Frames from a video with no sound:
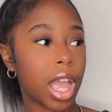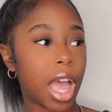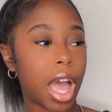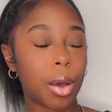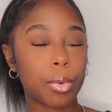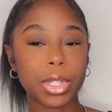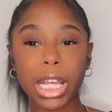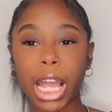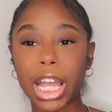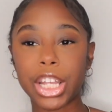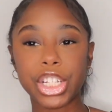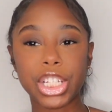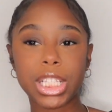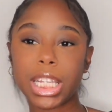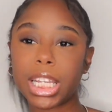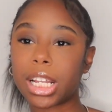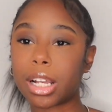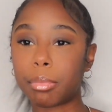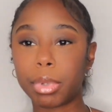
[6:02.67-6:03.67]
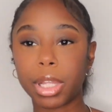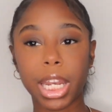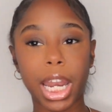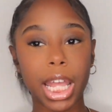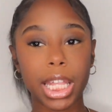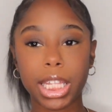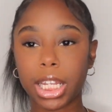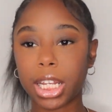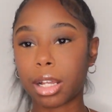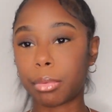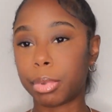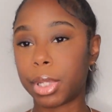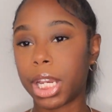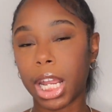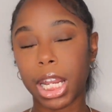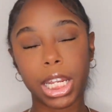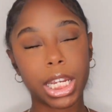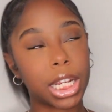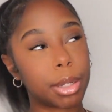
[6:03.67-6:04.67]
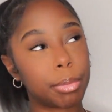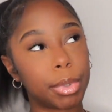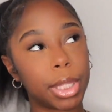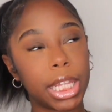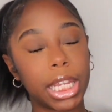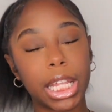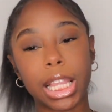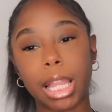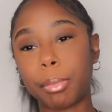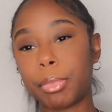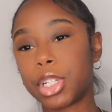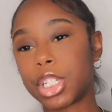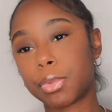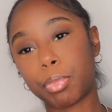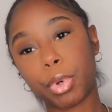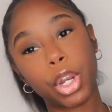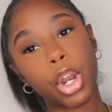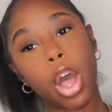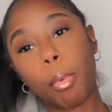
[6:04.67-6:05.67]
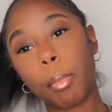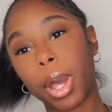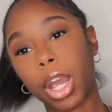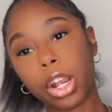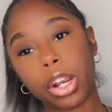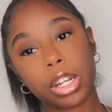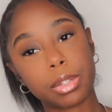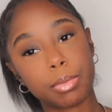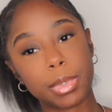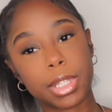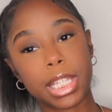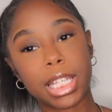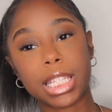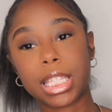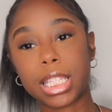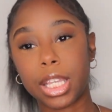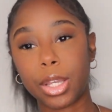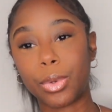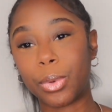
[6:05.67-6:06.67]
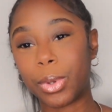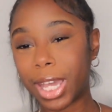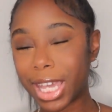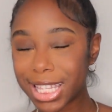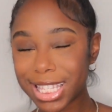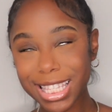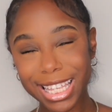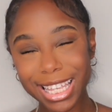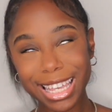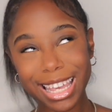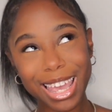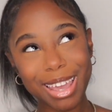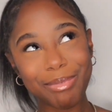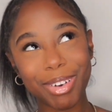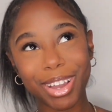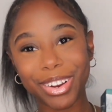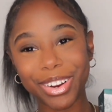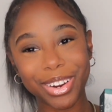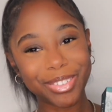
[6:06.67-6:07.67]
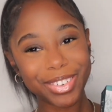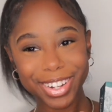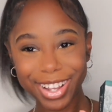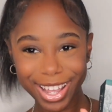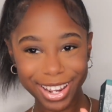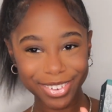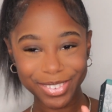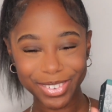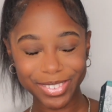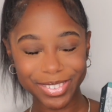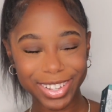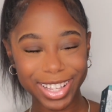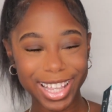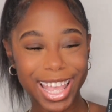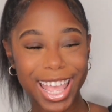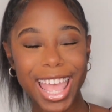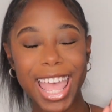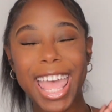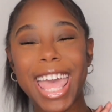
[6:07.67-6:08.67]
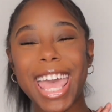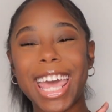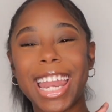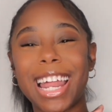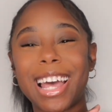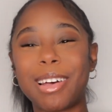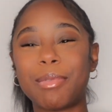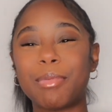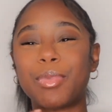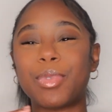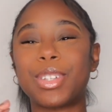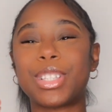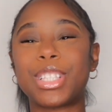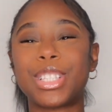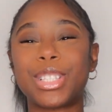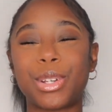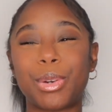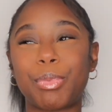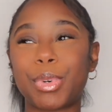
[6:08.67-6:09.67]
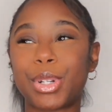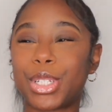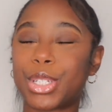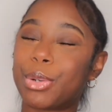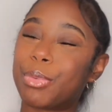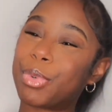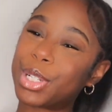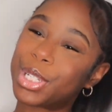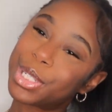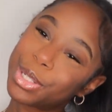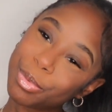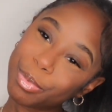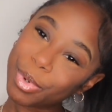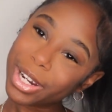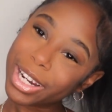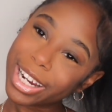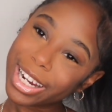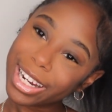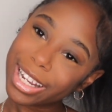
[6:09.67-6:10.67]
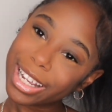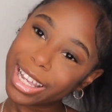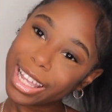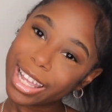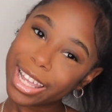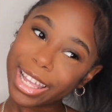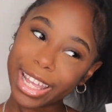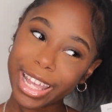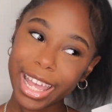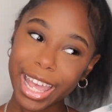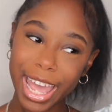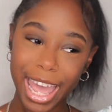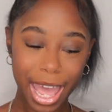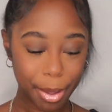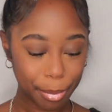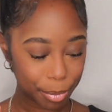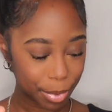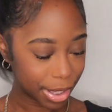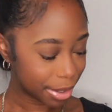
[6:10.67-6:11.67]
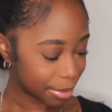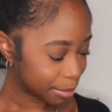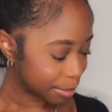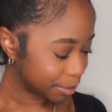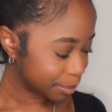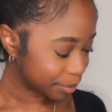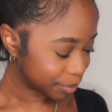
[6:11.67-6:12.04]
I was like, I need to complete it. Let me just put it on my Christmas list, see who gets it. And my grandma got it for me, and I was super, super, super happy.